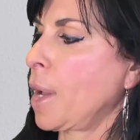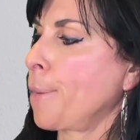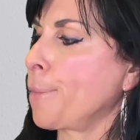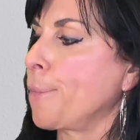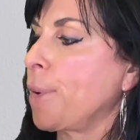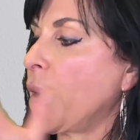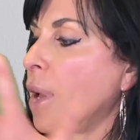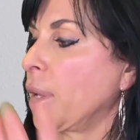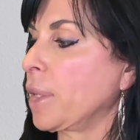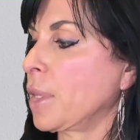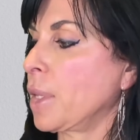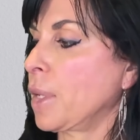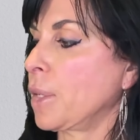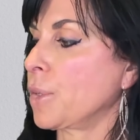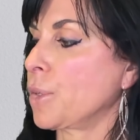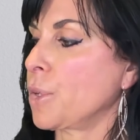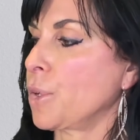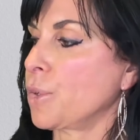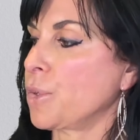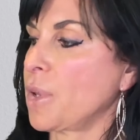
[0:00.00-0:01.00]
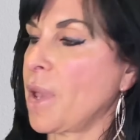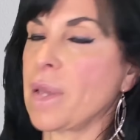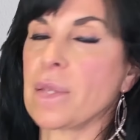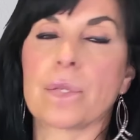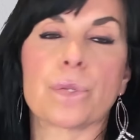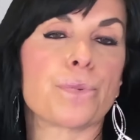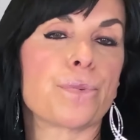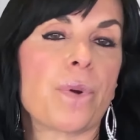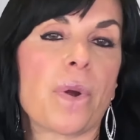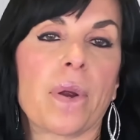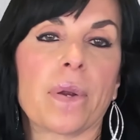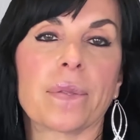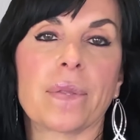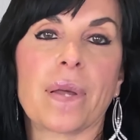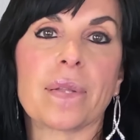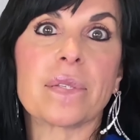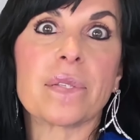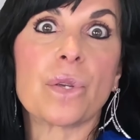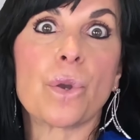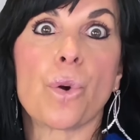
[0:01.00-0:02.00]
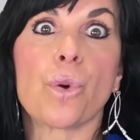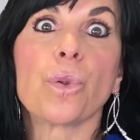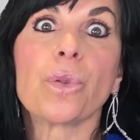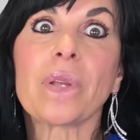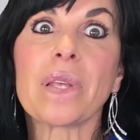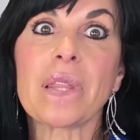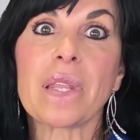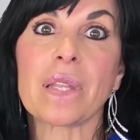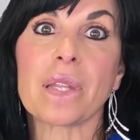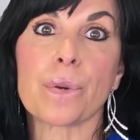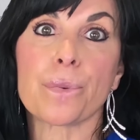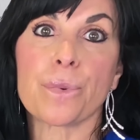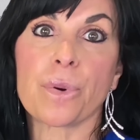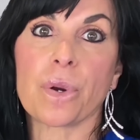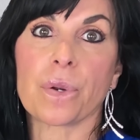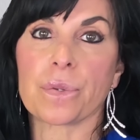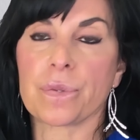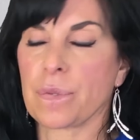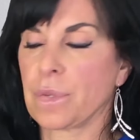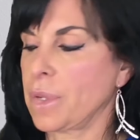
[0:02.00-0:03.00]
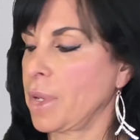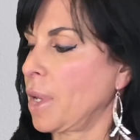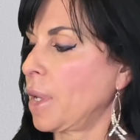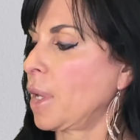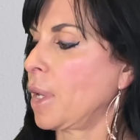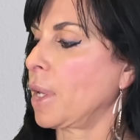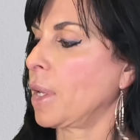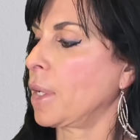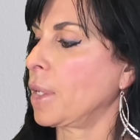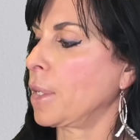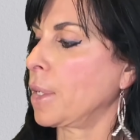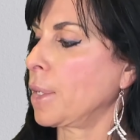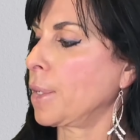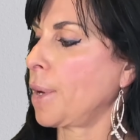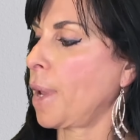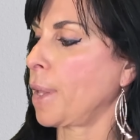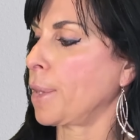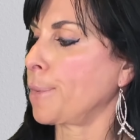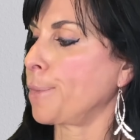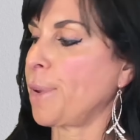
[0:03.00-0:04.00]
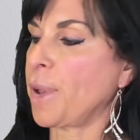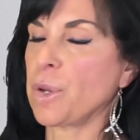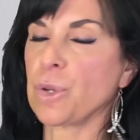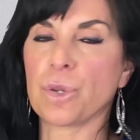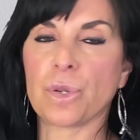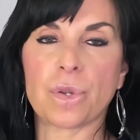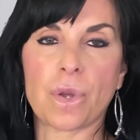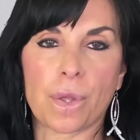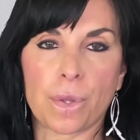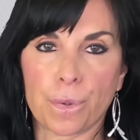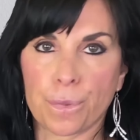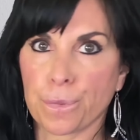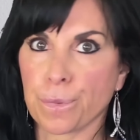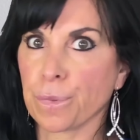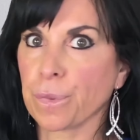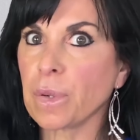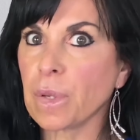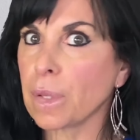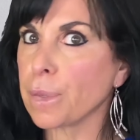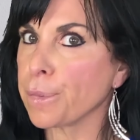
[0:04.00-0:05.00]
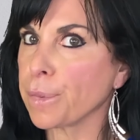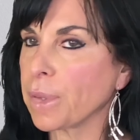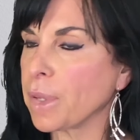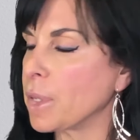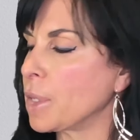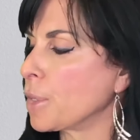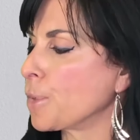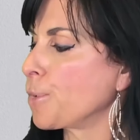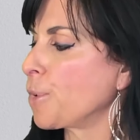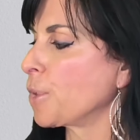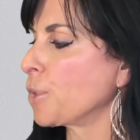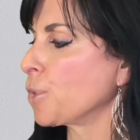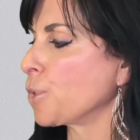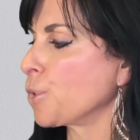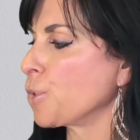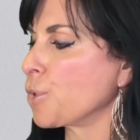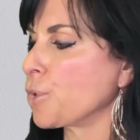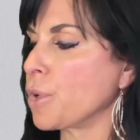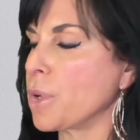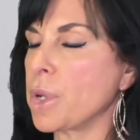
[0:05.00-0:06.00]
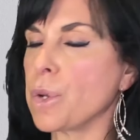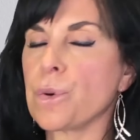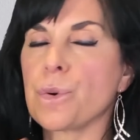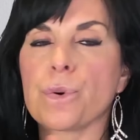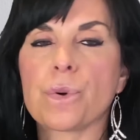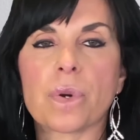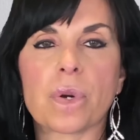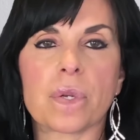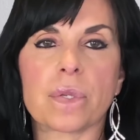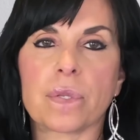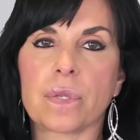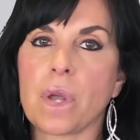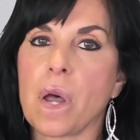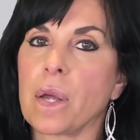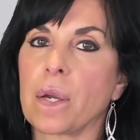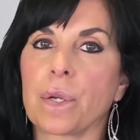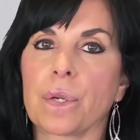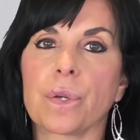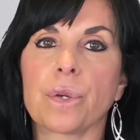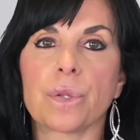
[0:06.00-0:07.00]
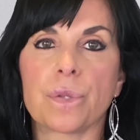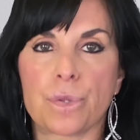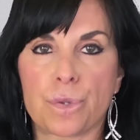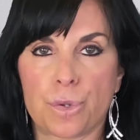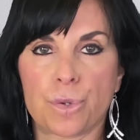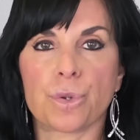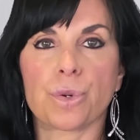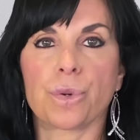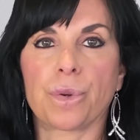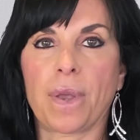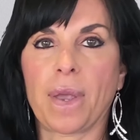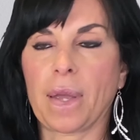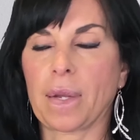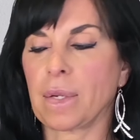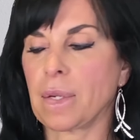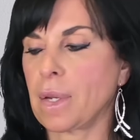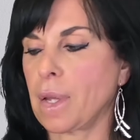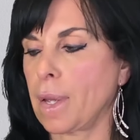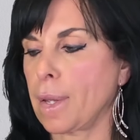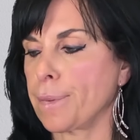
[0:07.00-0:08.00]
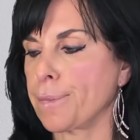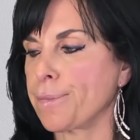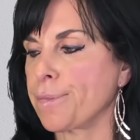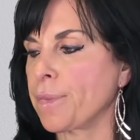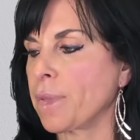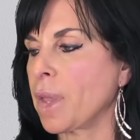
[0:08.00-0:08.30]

But there's cases where that's the only thing that works, and the patient either really, really doesn't want surgery or is not a good surgical candidate.